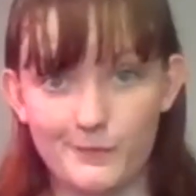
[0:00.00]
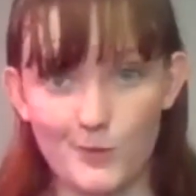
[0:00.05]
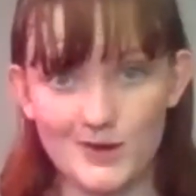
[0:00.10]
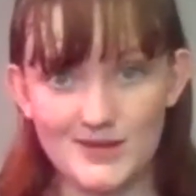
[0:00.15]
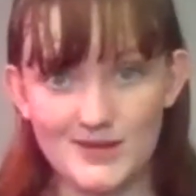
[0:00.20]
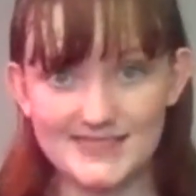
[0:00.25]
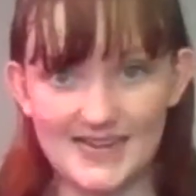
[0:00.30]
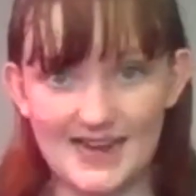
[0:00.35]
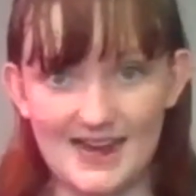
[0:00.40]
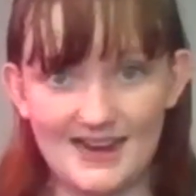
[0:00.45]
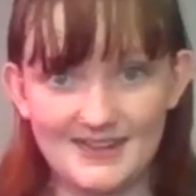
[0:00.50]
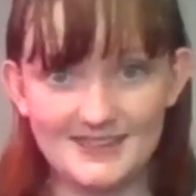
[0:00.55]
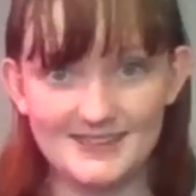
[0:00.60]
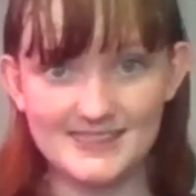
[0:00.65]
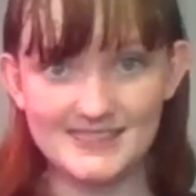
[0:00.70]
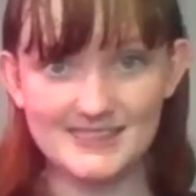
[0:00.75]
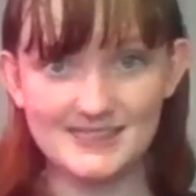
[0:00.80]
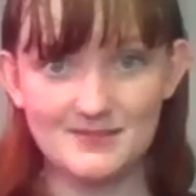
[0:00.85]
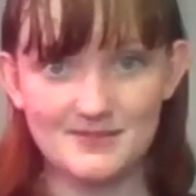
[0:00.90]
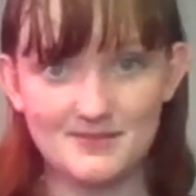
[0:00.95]
4
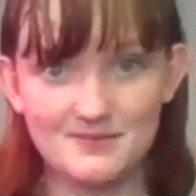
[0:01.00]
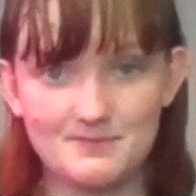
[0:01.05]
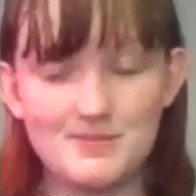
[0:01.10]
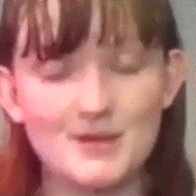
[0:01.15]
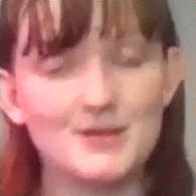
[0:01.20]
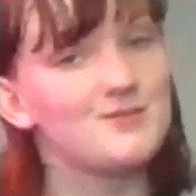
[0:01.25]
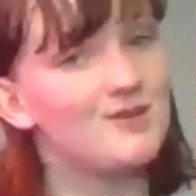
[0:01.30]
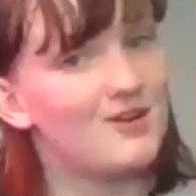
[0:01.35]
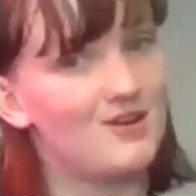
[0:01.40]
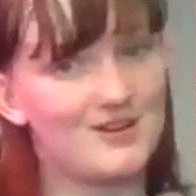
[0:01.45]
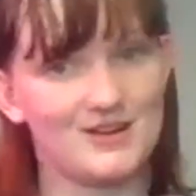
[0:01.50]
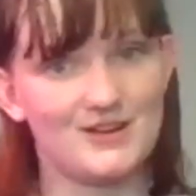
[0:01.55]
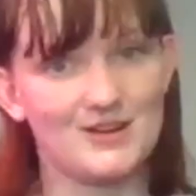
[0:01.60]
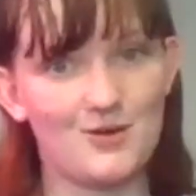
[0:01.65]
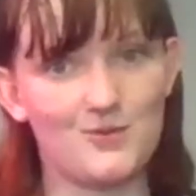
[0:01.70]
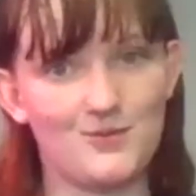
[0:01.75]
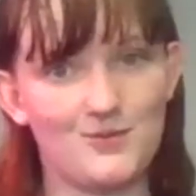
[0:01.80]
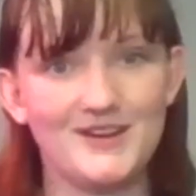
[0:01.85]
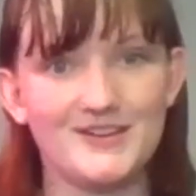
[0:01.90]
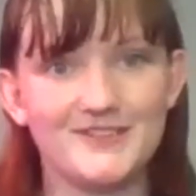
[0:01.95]
signs, but you already
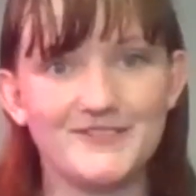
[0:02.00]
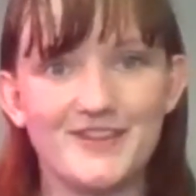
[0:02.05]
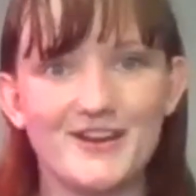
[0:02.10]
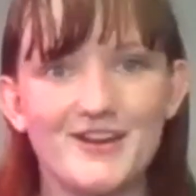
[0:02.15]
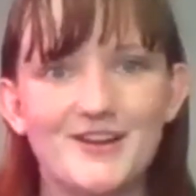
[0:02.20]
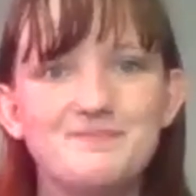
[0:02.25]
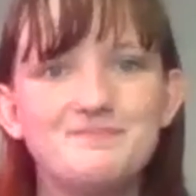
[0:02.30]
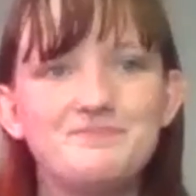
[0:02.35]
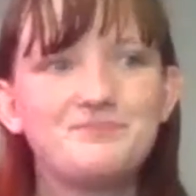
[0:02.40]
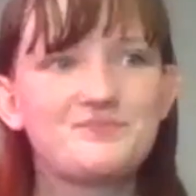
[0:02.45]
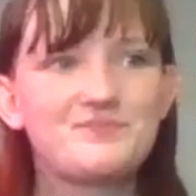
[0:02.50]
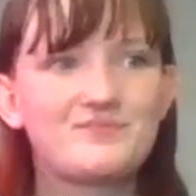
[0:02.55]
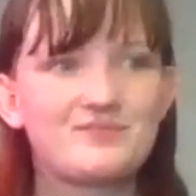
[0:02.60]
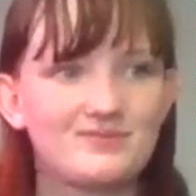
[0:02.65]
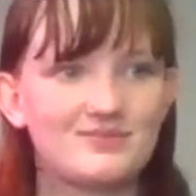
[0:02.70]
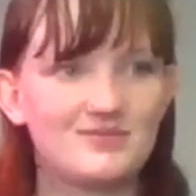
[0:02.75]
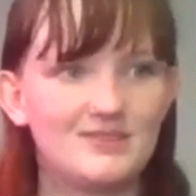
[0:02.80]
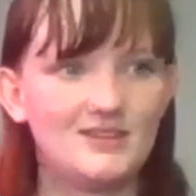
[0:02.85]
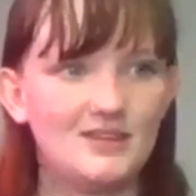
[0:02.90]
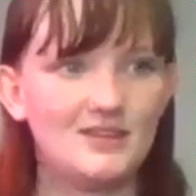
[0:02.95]
know one of them.
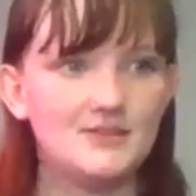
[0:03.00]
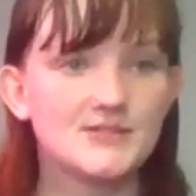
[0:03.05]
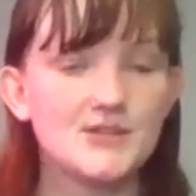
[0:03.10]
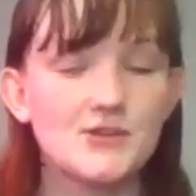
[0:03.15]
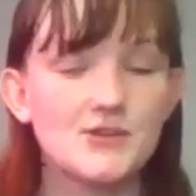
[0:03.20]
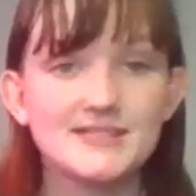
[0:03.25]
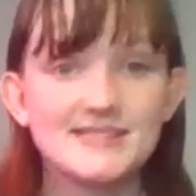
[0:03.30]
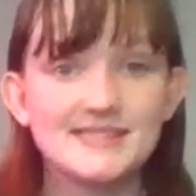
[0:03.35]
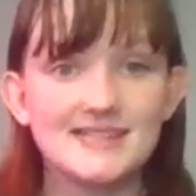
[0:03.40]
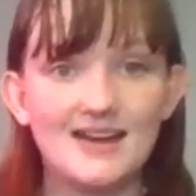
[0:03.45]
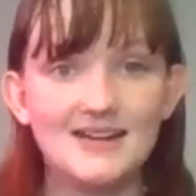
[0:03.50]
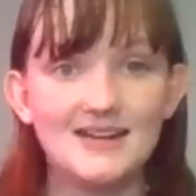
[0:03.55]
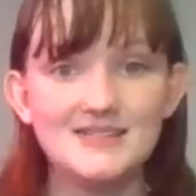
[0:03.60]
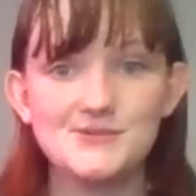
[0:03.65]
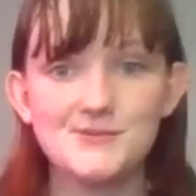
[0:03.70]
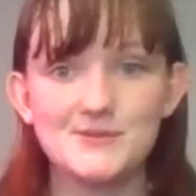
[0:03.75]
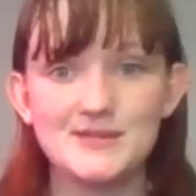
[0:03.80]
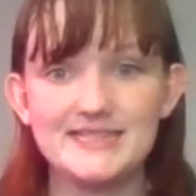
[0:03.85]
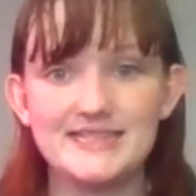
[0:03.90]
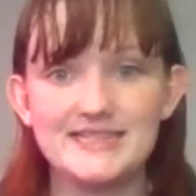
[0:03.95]
So the
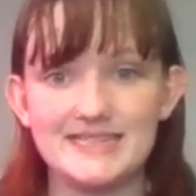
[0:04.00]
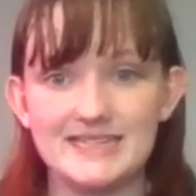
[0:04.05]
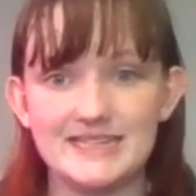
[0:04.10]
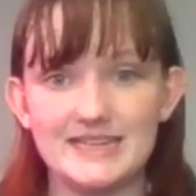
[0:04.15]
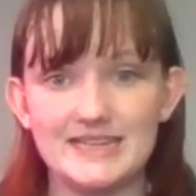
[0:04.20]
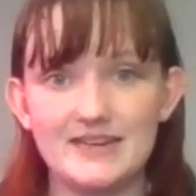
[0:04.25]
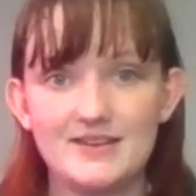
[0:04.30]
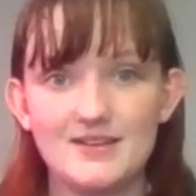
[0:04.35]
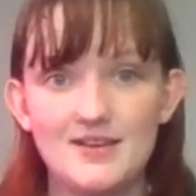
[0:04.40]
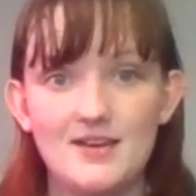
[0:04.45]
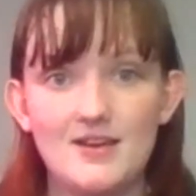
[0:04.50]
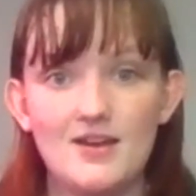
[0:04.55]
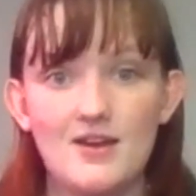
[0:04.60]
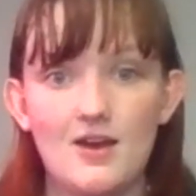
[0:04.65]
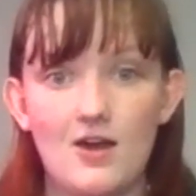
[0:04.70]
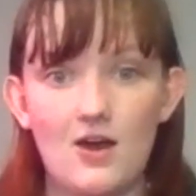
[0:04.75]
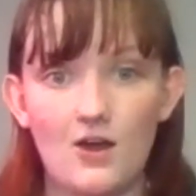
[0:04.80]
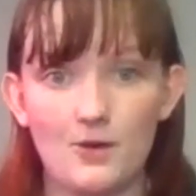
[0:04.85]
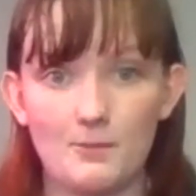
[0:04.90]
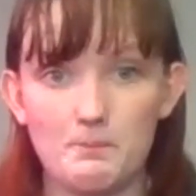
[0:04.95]
signs we need
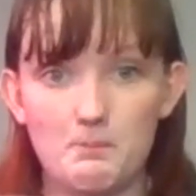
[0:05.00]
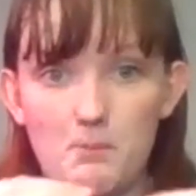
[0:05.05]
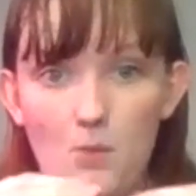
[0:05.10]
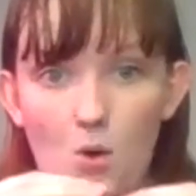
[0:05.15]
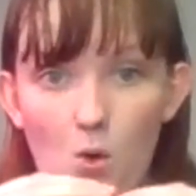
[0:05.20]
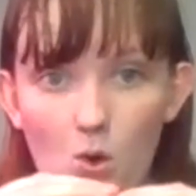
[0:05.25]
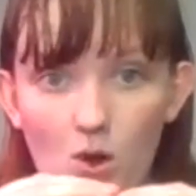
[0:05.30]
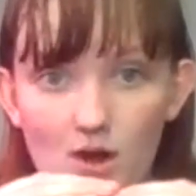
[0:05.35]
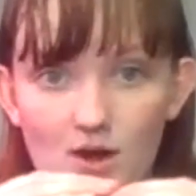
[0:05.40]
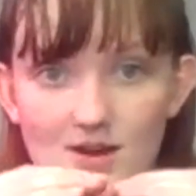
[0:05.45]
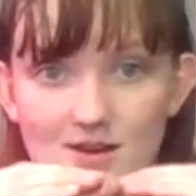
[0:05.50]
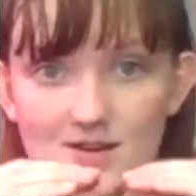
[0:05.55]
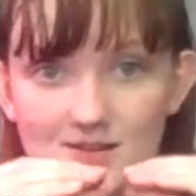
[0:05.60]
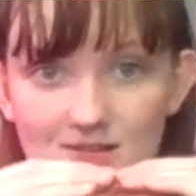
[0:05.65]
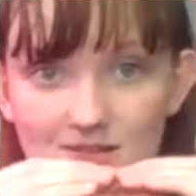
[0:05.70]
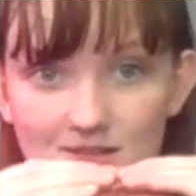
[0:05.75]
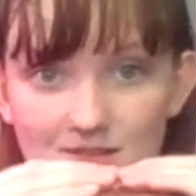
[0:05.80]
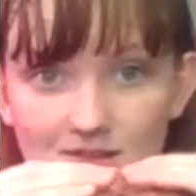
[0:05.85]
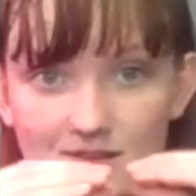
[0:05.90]
are more.